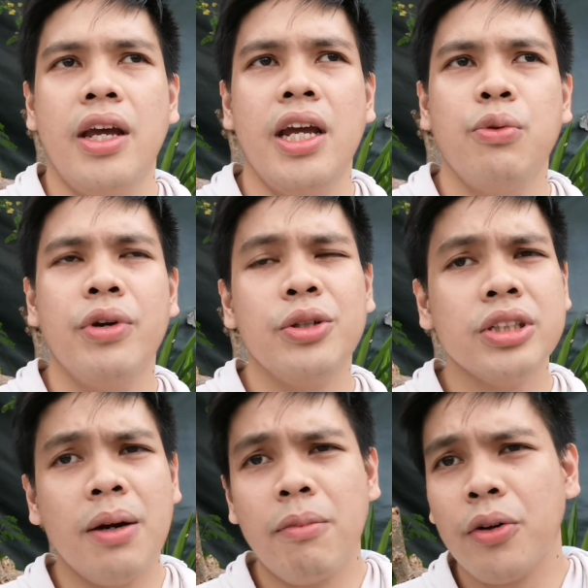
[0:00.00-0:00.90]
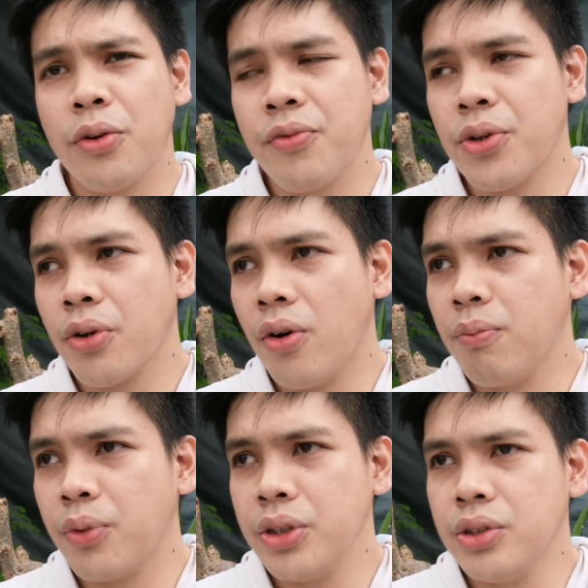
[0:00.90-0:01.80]
And when you jump out of your
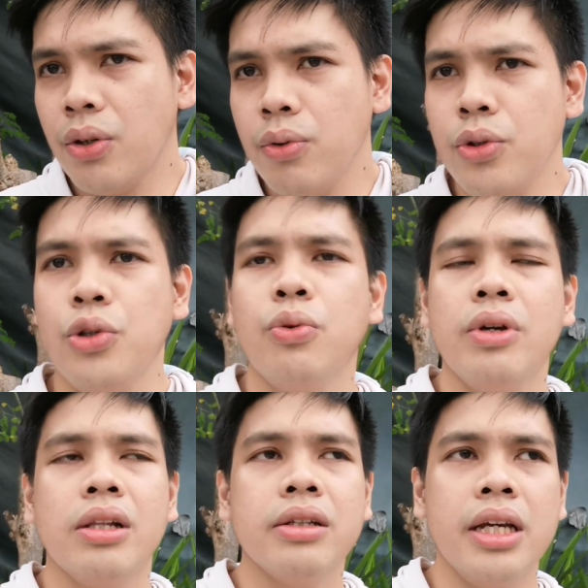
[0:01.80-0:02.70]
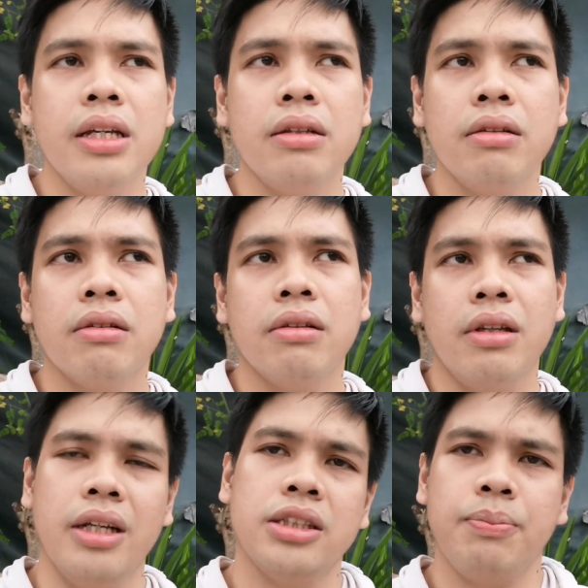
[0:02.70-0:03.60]
comfort zone, you will gain
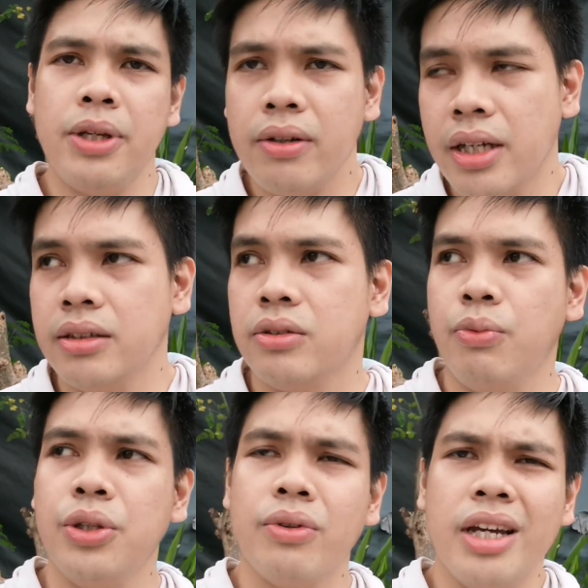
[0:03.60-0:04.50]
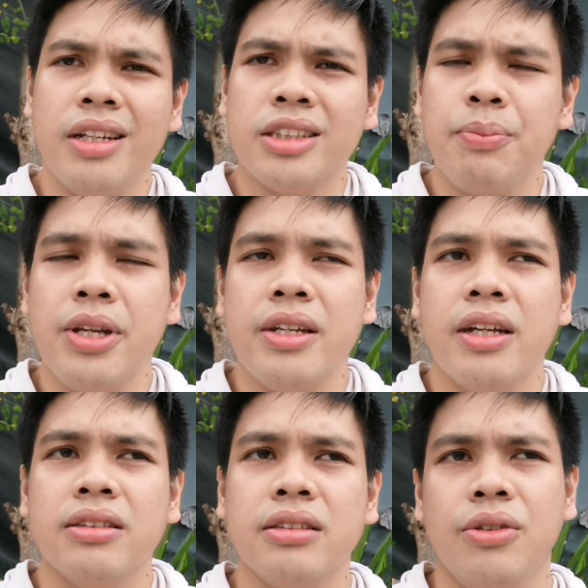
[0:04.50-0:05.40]
experience. When you gain
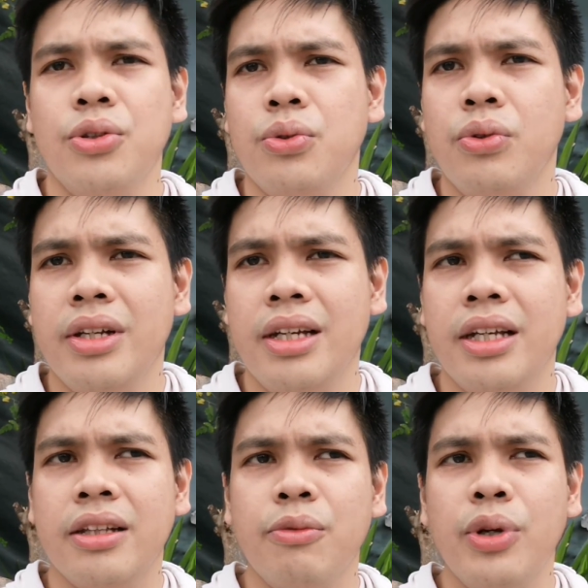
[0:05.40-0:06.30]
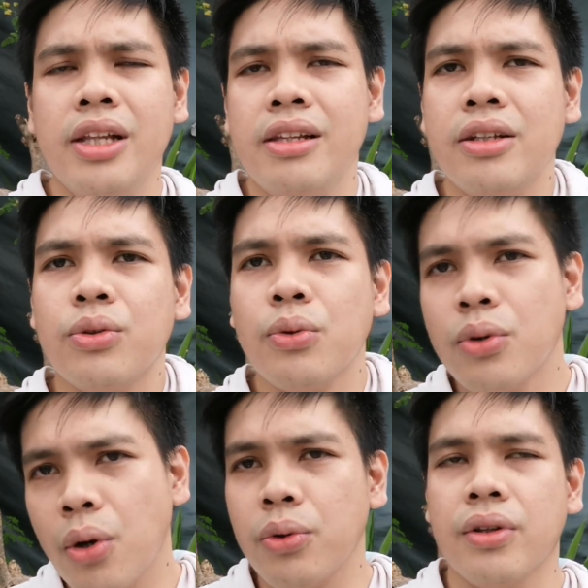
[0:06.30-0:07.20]
experience, it will lead to
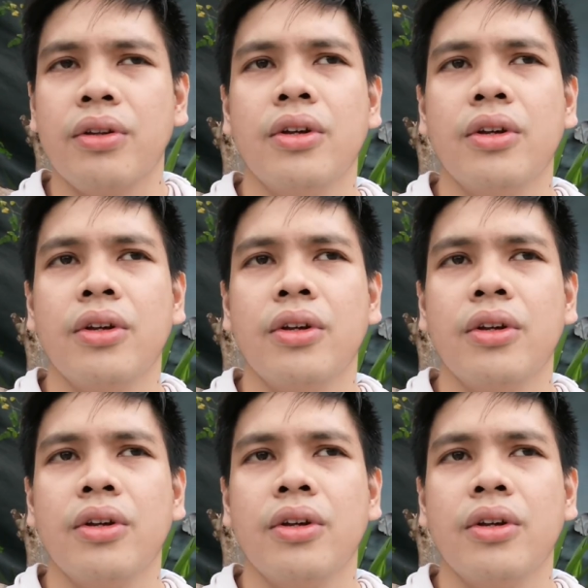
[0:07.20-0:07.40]
growth.